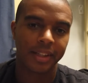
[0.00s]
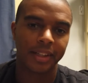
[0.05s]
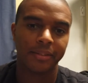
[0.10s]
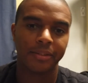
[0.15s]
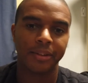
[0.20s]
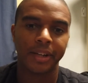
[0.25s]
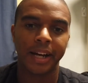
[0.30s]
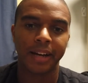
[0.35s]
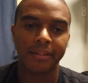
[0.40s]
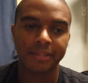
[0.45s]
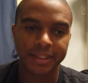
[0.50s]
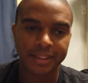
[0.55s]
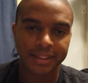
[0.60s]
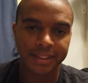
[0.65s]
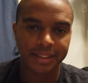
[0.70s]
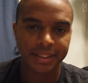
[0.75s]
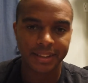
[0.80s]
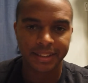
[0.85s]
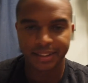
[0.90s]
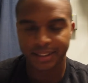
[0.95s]
If you haven't
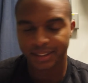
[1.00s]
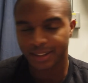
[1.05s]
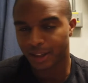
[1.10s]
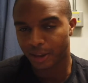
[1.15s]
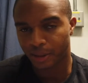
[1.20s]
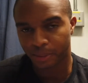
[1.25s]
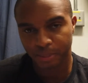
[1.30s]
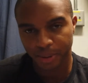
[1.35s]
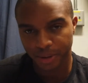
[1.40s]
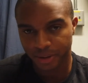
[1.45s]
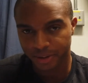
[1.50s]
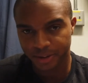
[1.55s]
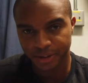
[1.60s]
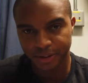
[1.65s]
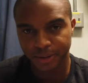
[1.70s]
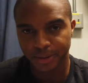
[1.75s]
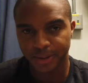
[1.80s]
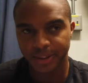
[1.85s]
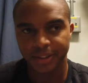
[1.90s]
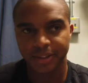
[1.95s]
seen it, I'll put it on the
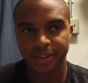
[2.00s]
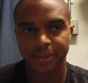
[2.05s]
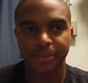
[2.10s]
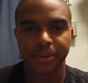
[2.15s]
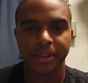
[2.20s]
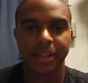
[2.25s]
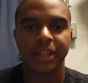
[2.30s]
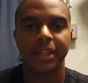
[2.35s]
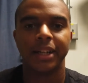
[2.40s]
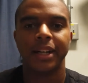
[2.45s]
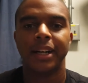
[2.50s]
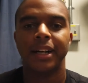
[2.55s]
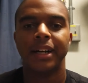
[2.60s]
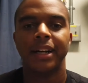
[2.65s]
screen somewhere.